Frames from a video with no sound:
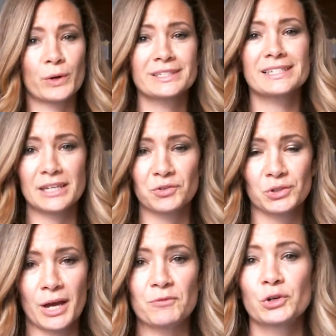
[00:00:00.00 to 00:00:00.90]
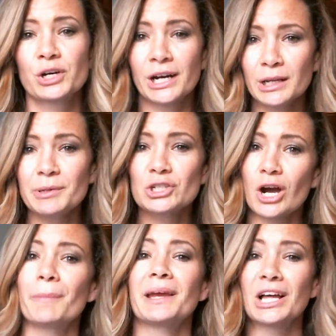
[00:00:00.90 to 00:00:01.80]
to save your life. You're going to be
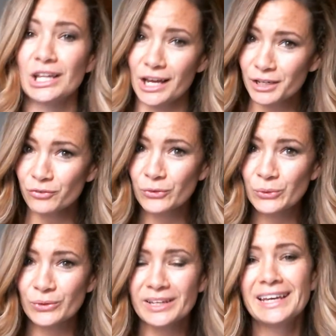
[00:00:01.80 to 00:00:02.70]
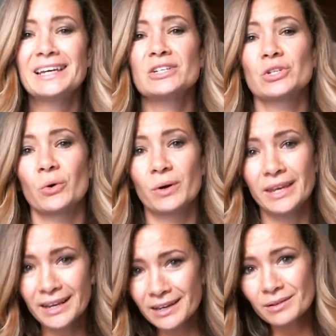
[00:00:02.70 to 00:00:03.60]
chopping a lot of food, so
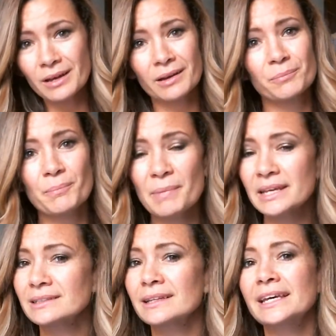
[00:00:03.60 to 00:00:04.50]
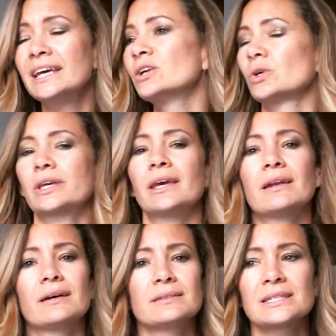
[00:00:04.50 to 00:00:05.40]
get a mandolin or get
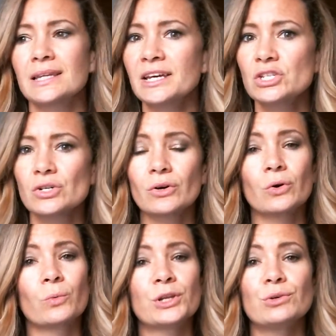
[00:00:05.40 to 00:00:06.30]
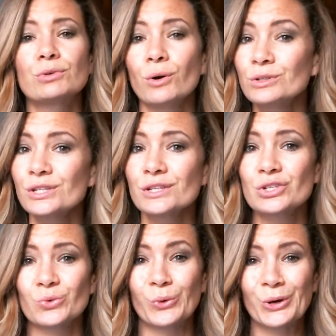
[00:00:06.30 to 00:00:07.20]
a slicer, or when you go to the
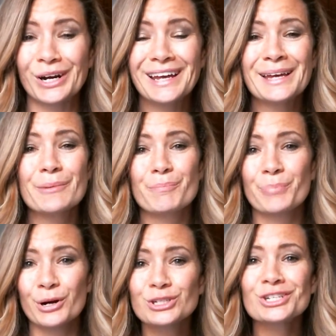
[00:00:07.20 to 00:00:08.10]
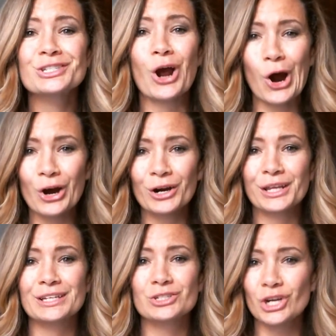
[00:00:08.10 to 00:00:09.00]
store, purchase
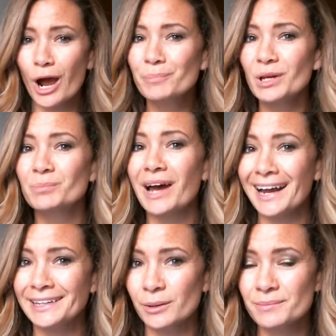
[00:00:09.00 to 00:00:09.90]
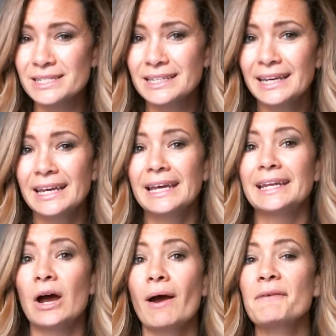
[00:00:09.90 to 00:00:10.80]
already chopped up items.
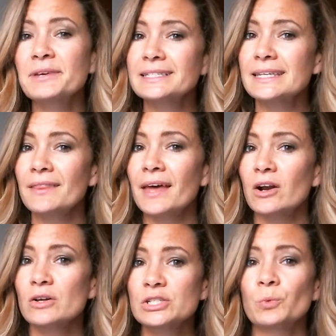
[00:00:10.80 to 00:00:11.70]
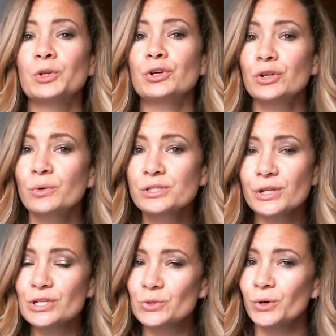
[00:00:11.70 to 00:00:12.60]
Now, having said that, also, when you're going to the
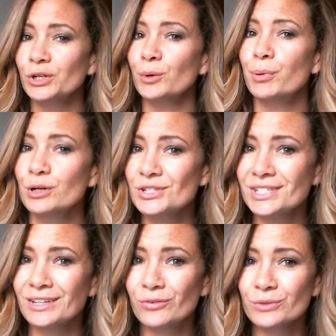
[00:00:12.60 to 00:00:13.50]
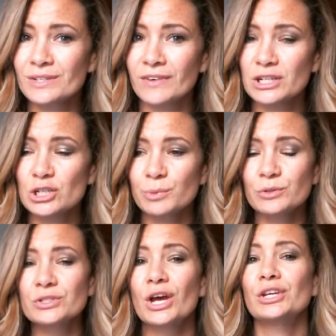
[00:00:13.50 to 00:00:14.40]
store and you're purchasing fruits and
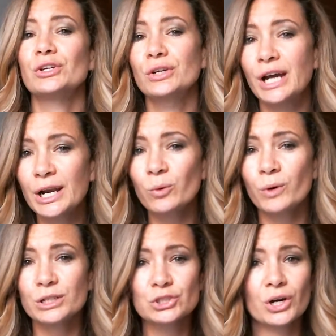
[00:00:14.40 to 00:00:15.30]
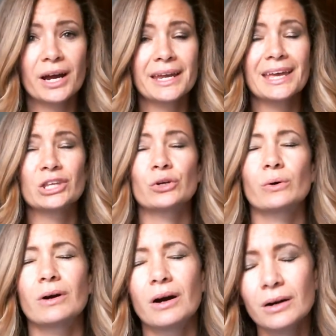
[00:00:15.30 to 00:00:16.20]
vegetables, you're going to want to try
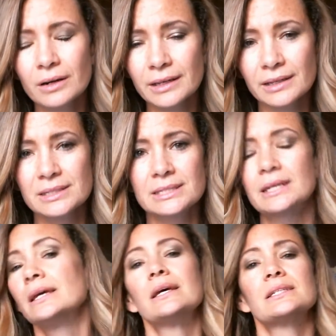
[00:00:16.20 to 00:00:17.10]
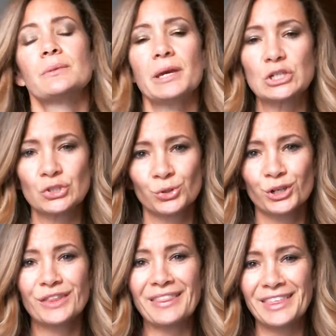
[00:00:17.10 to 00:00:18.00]
your hardest to make sure
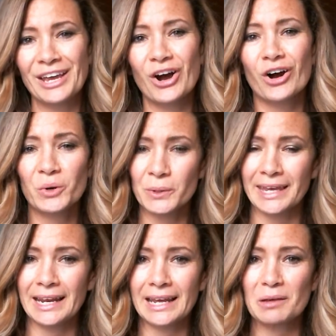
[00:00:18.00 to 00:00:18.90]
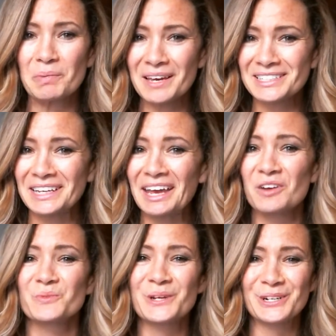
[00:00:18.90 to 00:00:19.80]
that they are organic, because
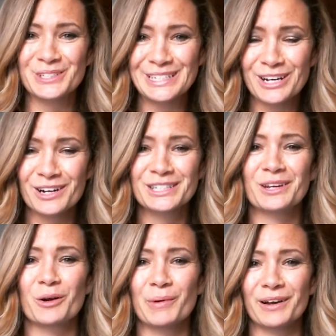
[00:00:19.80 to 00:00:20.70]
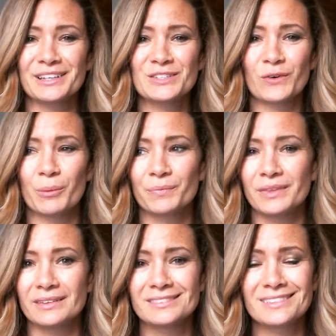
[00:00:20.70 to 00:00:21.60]
again, we are detoxing our bodies from
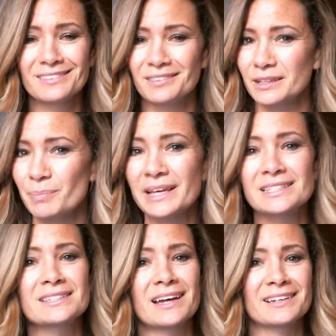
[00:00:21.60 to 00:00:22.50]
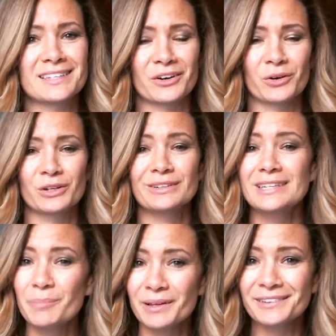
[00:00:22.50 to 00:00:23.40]
the pesticides that are
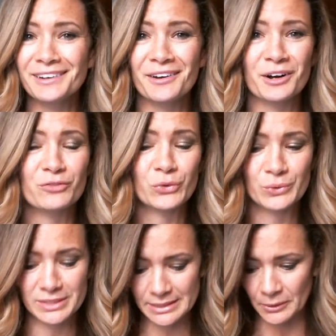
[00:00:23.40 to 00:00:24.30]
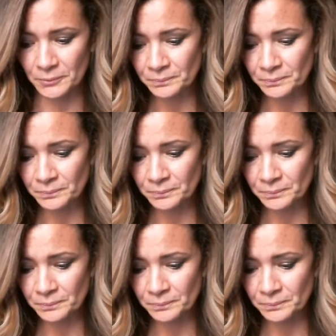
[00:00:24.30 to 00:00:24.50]
typically on our foods, so